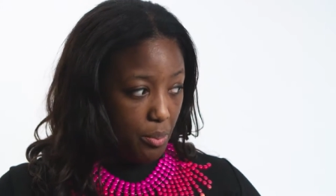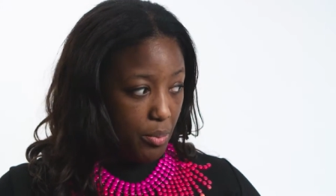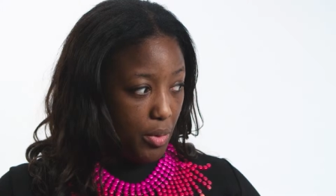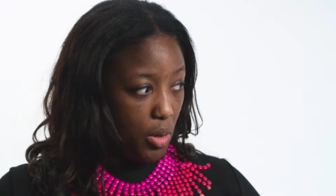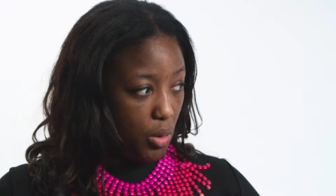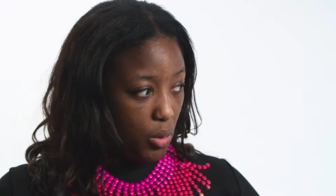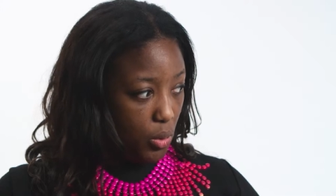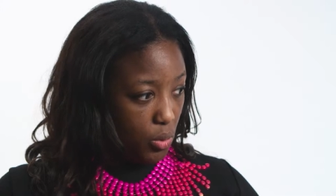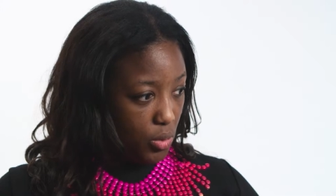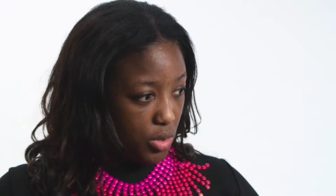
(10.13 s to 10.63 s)

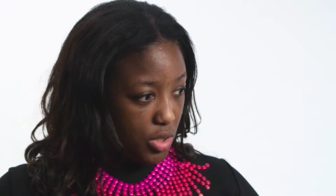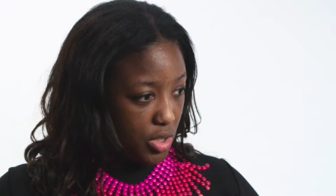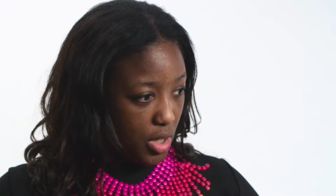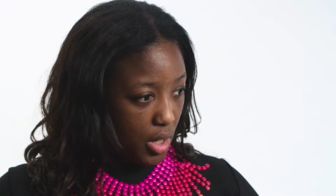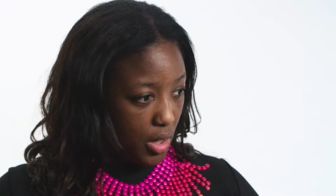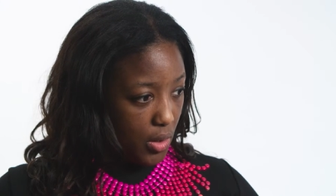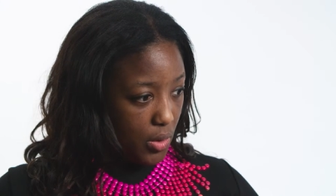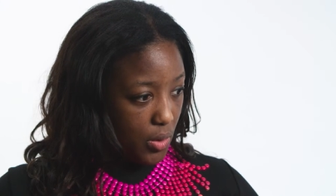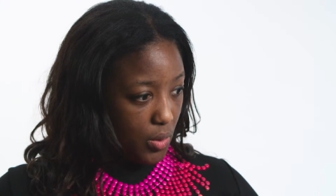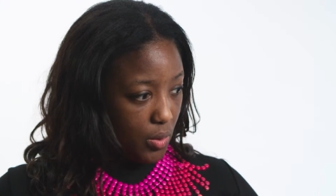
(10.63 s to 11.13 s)
but
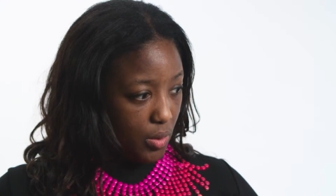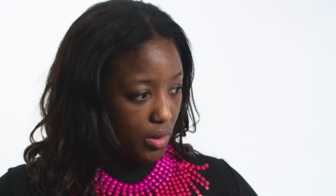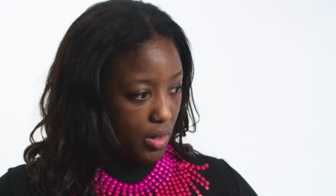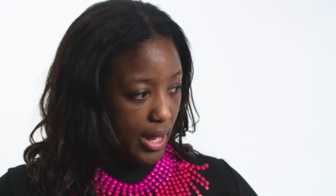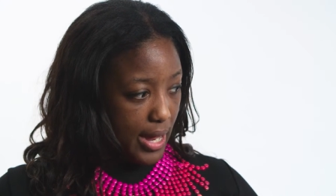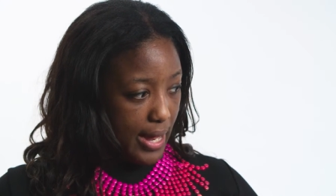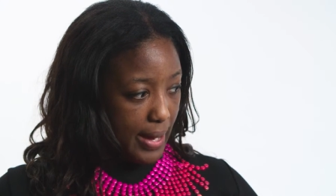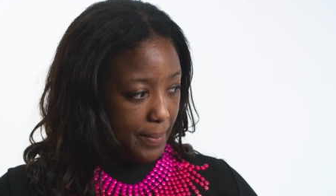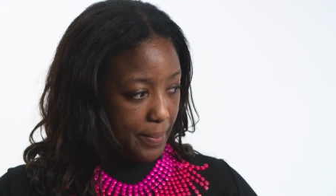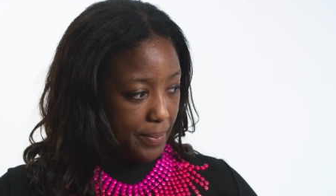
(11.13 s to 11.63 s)
also
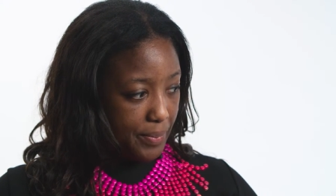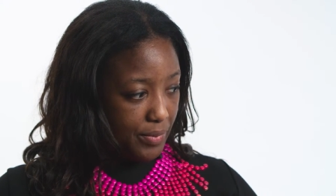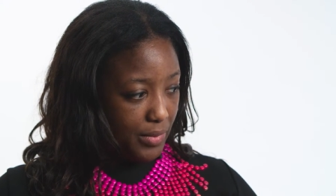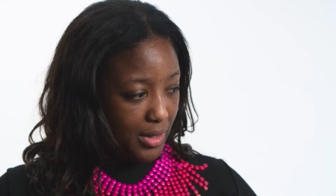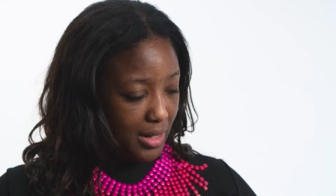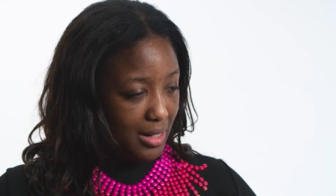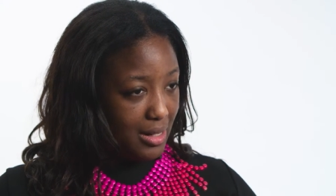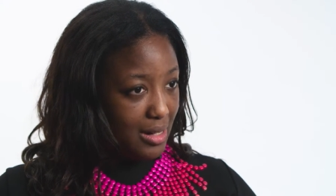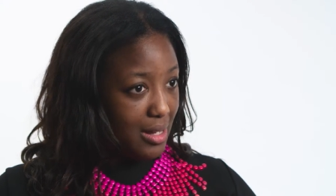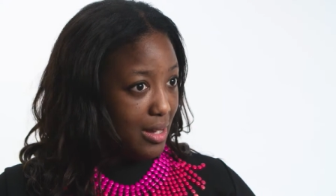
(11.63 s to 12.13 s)

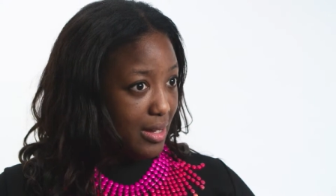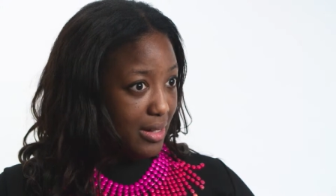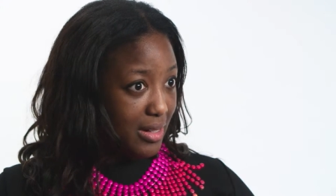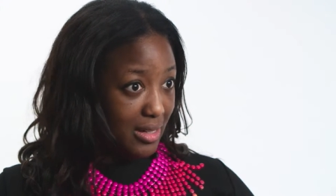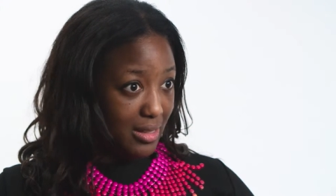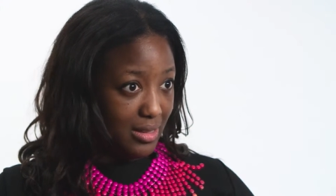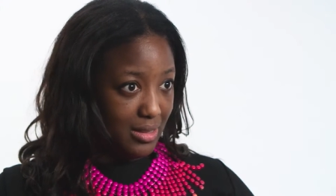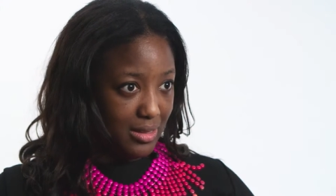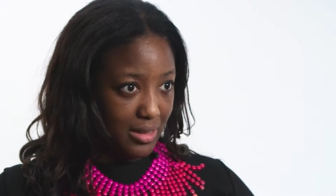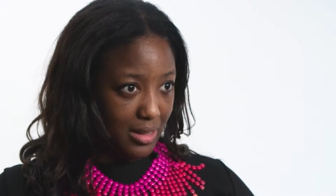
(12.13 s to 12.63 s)

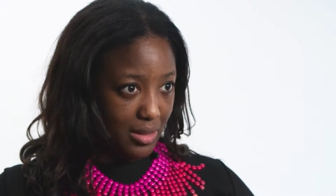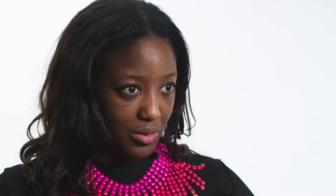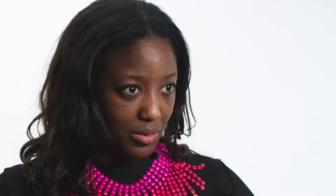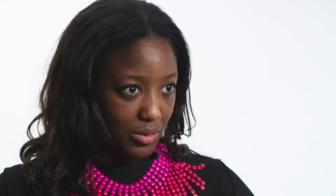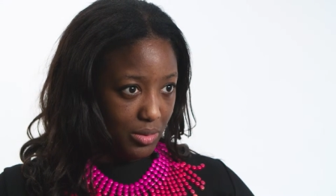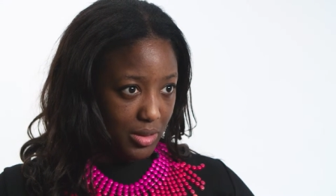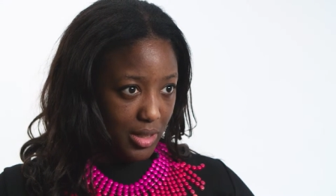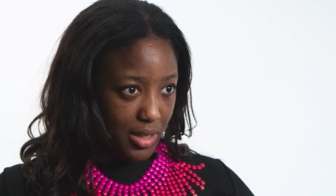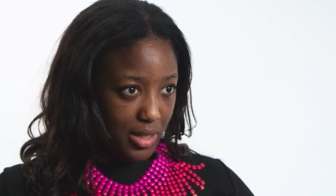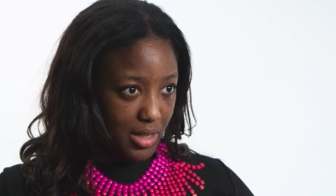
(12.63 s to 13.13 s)
learning
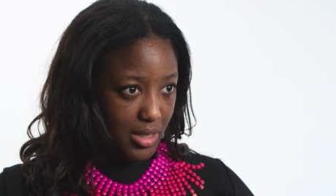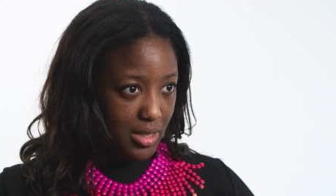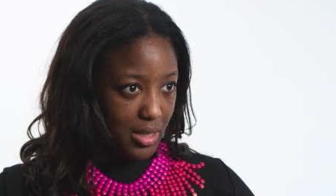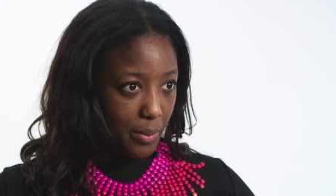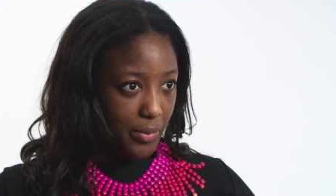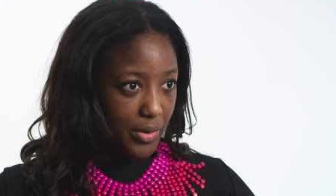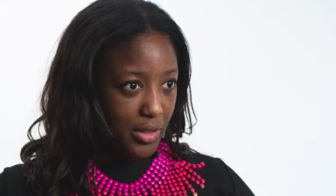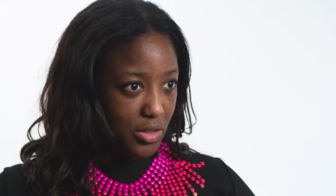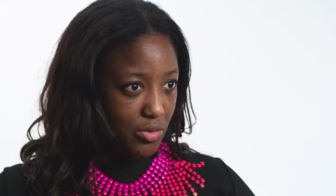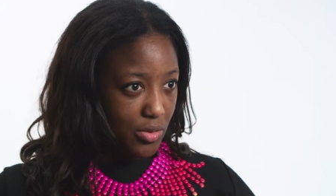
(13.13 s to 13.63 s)
skills. I think it's
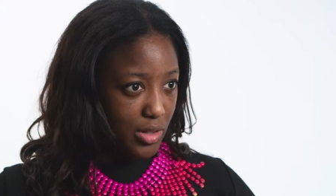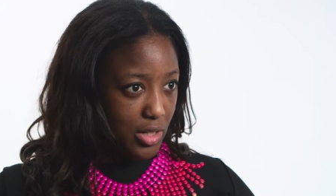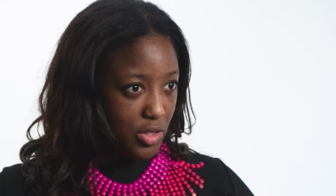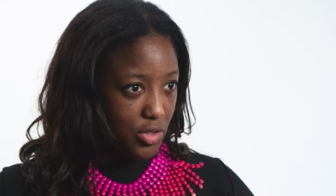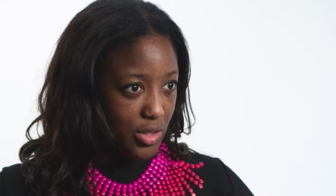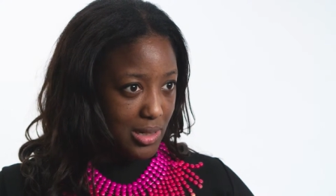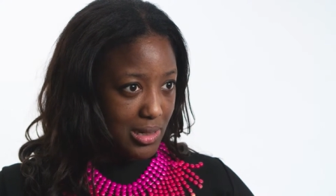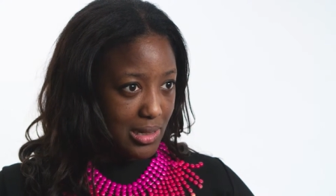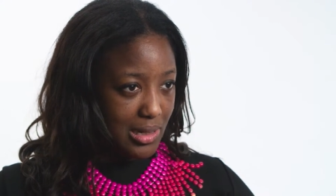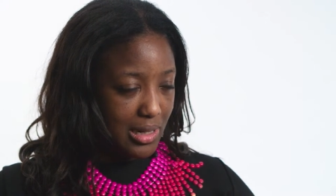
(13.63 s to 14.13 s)
something that's really
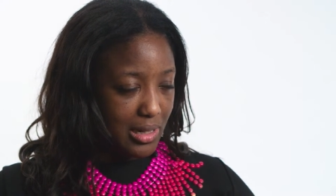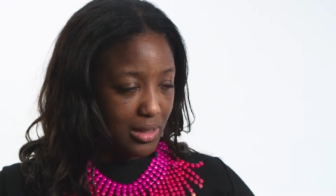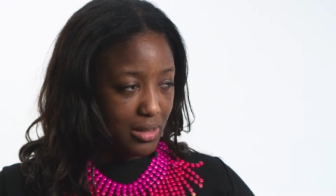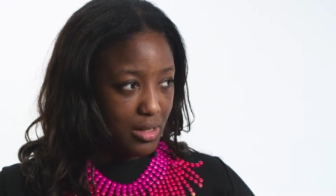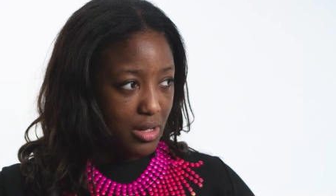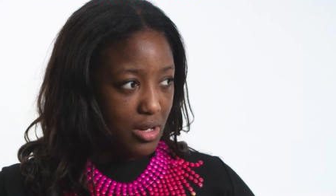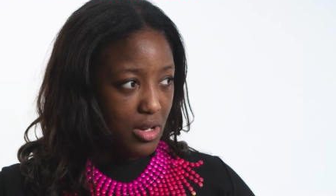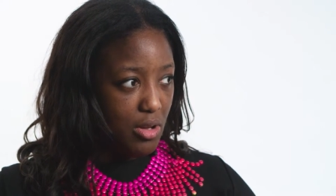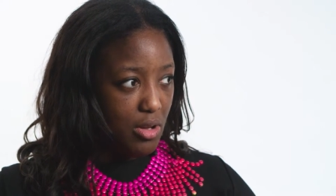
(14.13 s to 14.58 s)
interesting.